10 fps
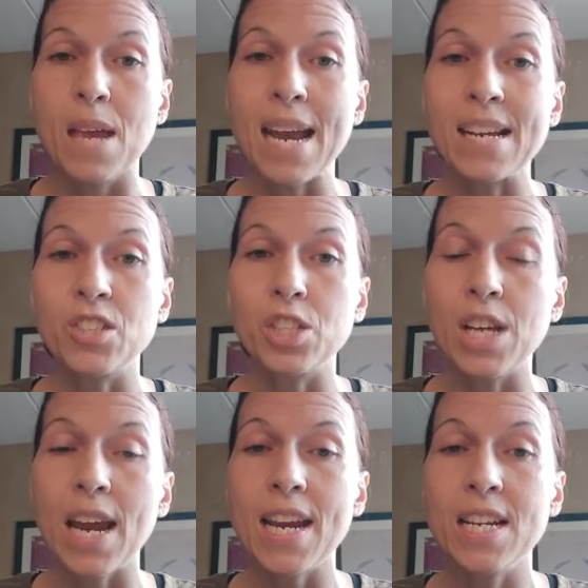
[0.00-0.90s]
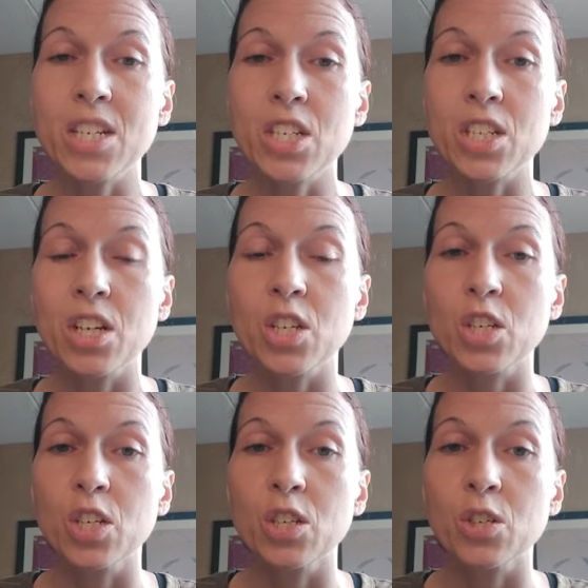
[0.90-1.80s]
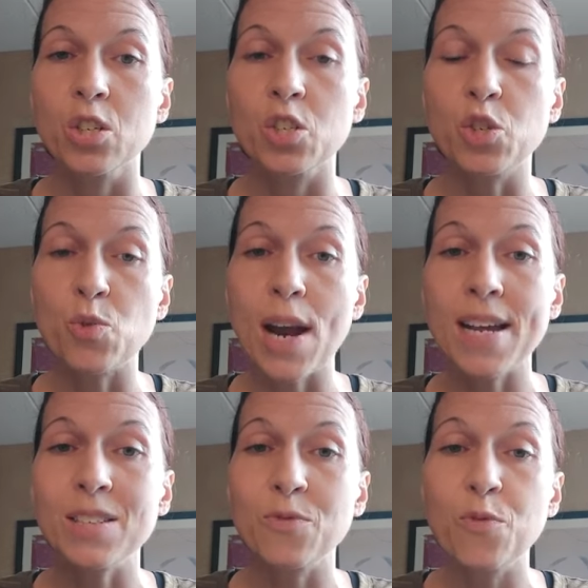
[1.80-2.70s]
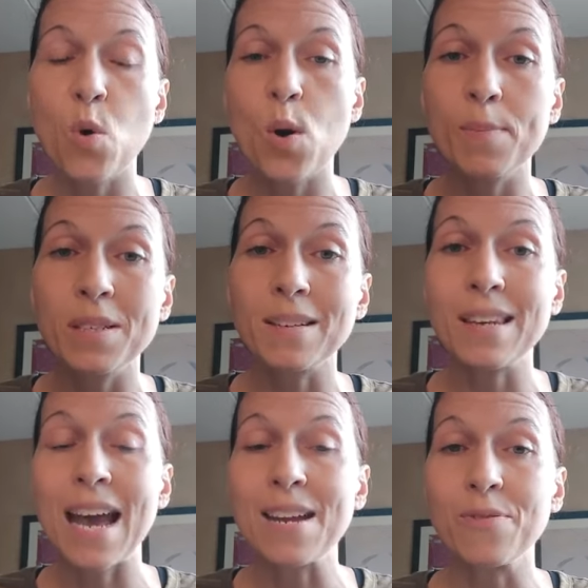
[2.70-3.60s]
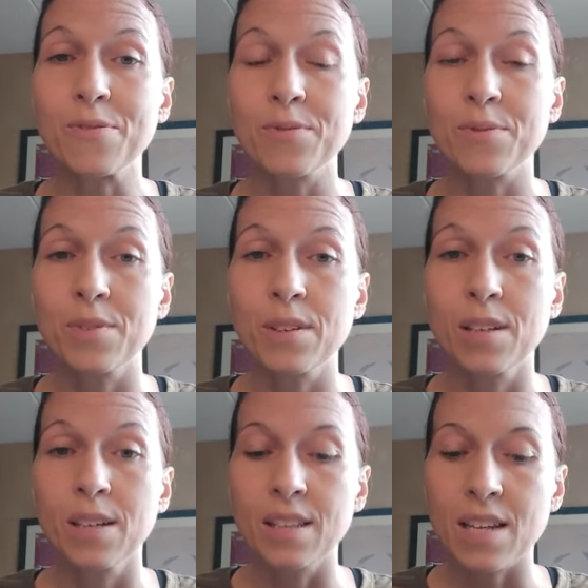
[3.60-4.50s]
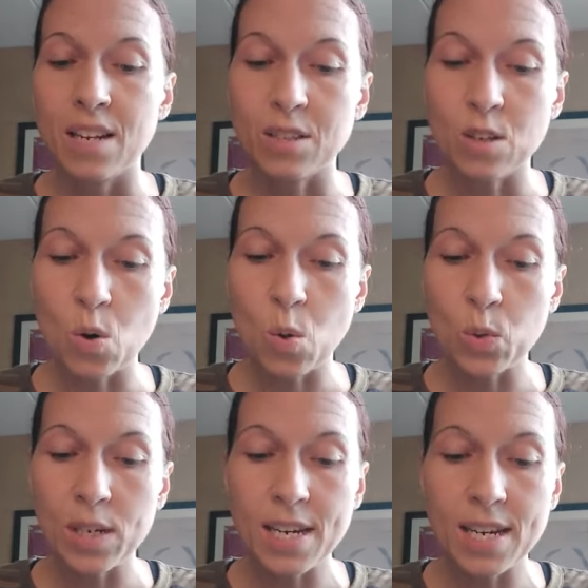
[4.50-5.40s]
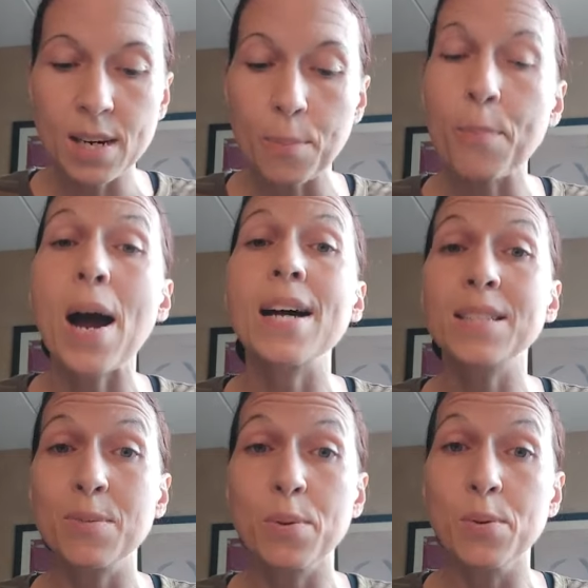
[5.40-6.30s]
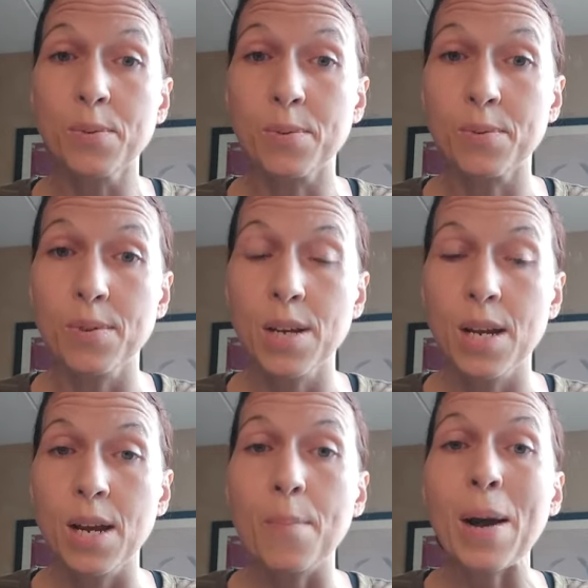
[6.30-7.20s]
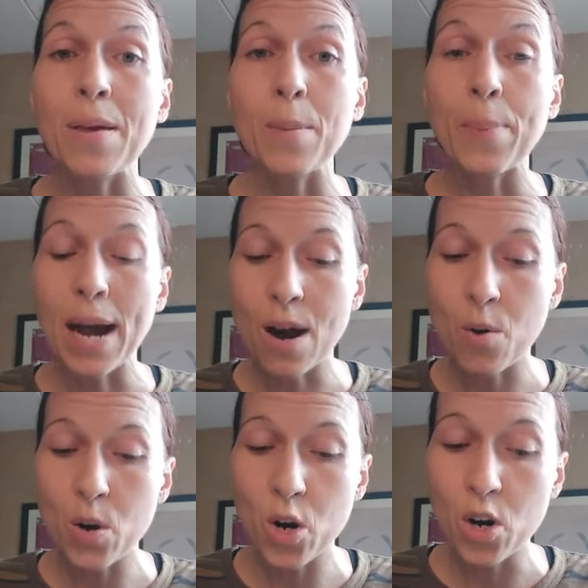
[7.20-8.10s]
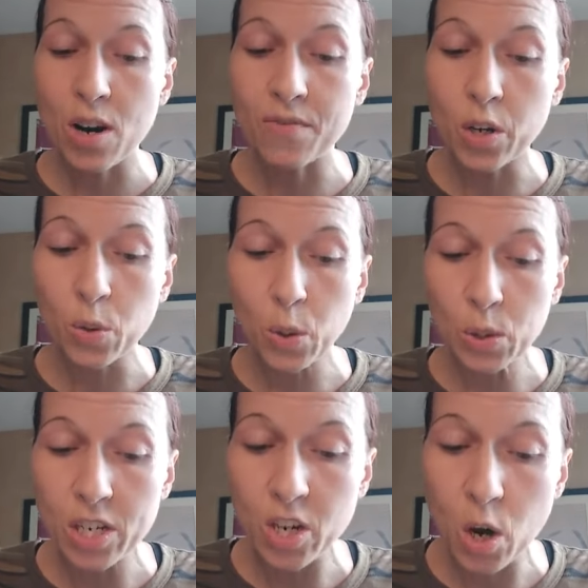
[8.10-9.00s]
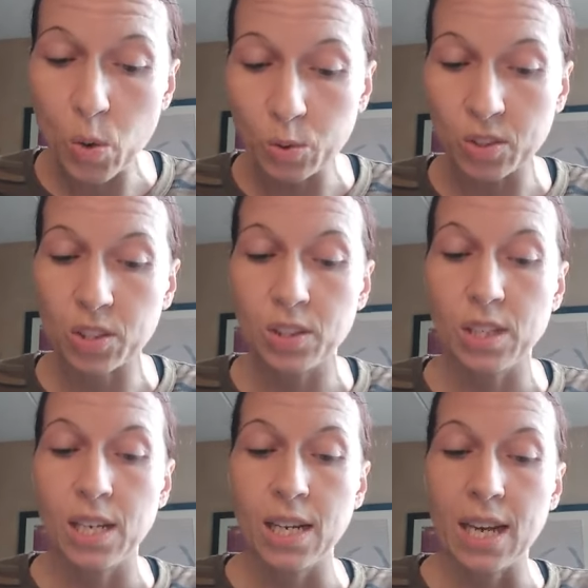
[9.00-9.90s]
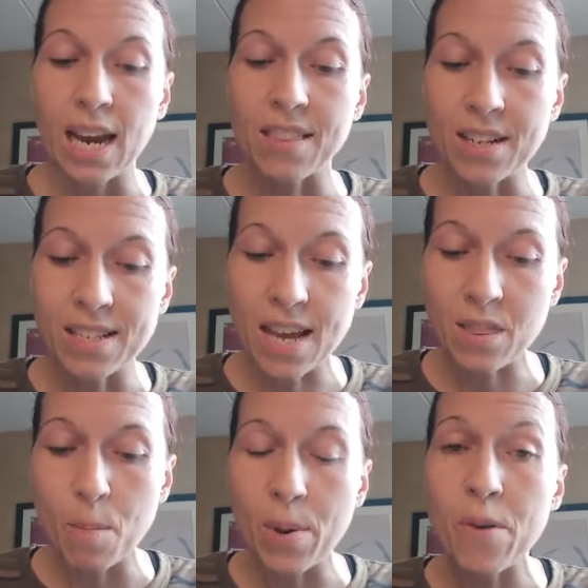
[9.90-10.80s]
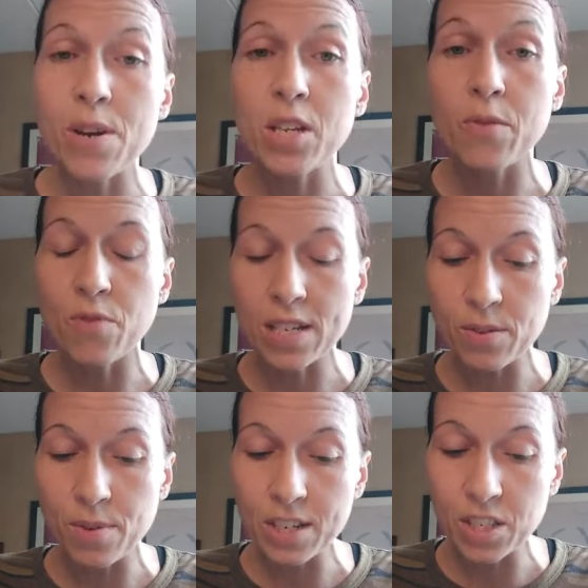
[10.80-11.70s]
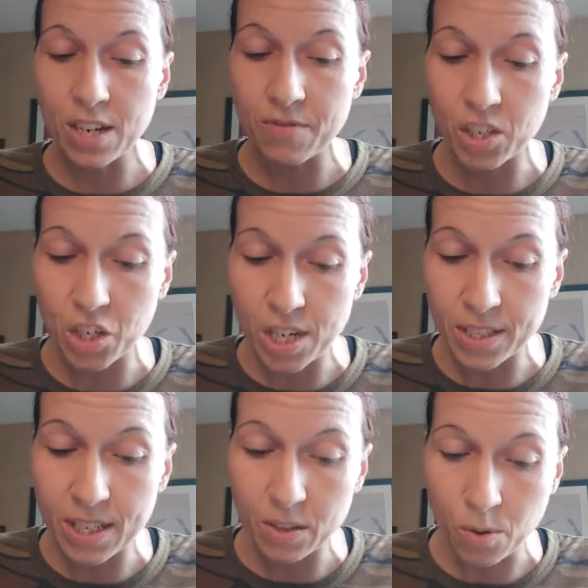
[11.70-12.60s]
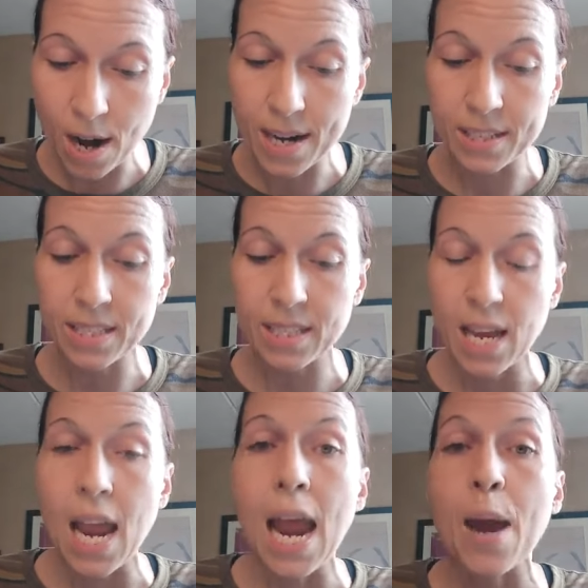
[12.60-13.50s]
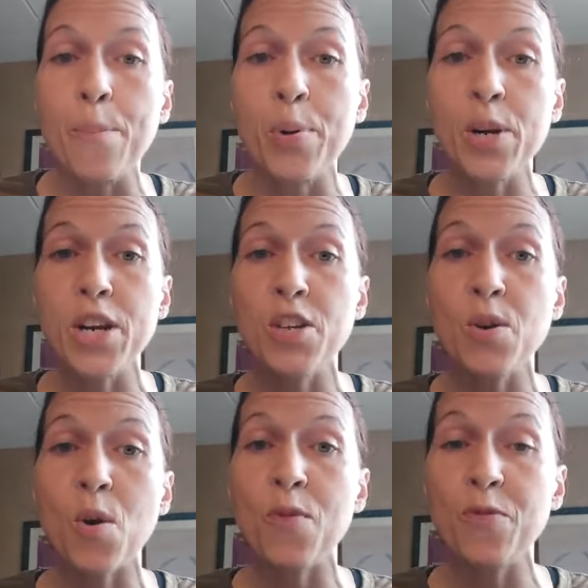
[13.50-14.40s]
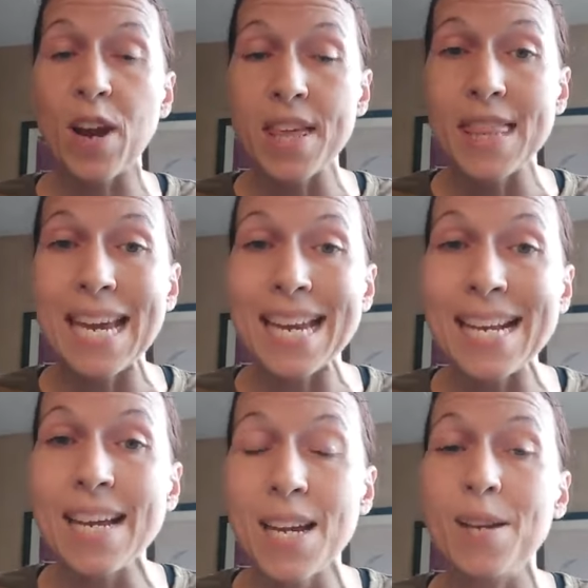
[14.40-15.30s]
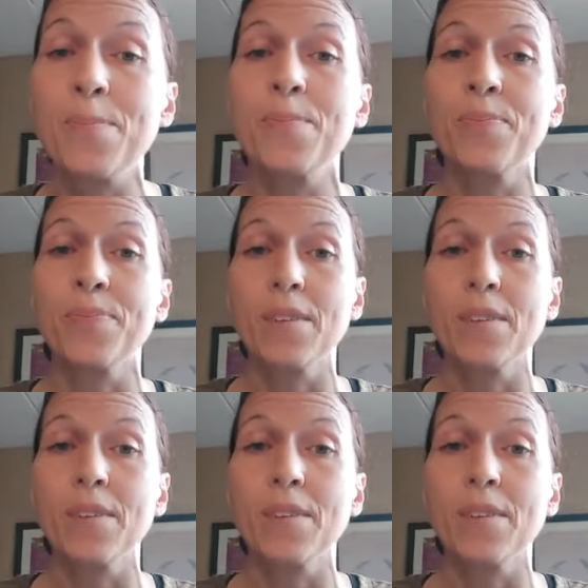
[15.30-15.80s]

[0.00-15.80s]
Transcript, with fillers: a changed, transformed life that is only possible by the power of the Holy Ghost and the death, burial, and resurrection of Jesus Christ, and putting your faith in Him.